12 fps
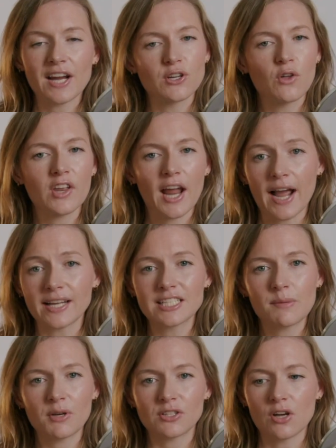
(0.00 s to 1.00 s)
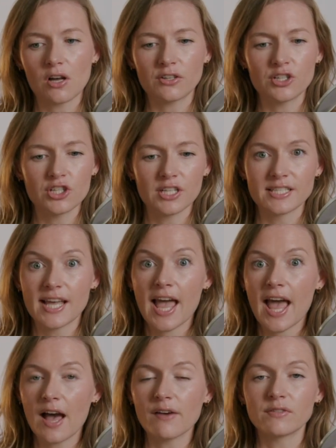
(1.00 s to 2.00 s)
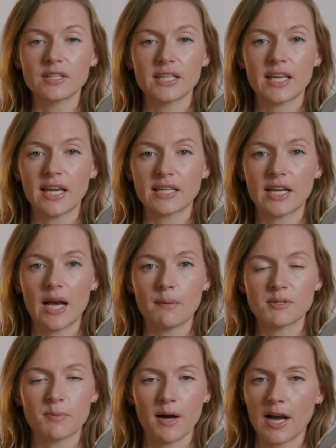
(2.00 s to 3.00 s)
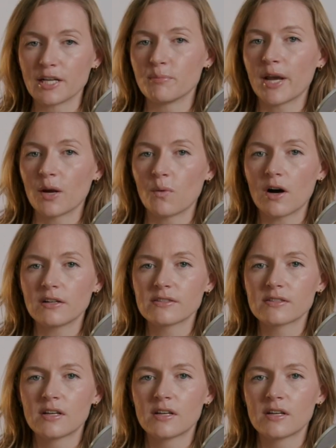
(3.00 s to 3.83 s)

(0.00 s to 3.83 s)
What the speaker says: know that academic knowledge is heavily gatekept behind paywalls.